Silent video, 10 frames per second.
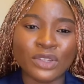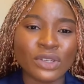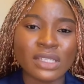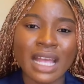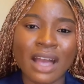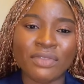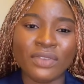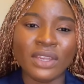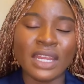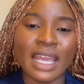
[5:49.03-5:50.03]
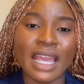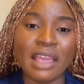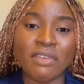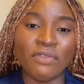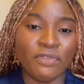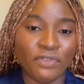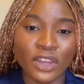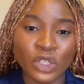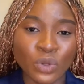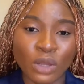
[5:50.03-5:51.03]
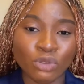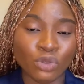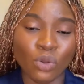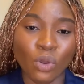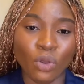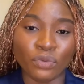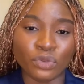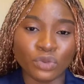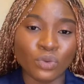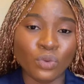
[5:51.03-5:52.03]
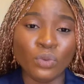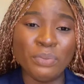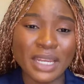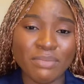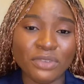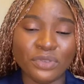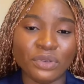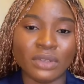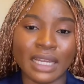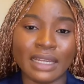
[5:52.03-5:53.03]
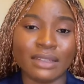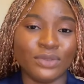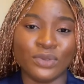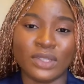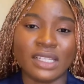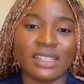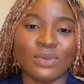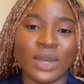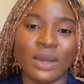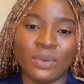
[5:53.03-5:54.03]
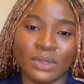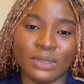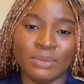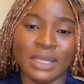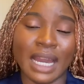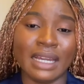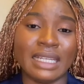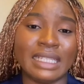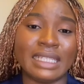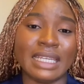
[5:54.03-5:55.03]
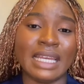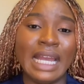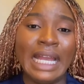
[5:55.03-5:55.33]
Just having a virtual tour of the school made me feel like, no, this is where I want to be. I could see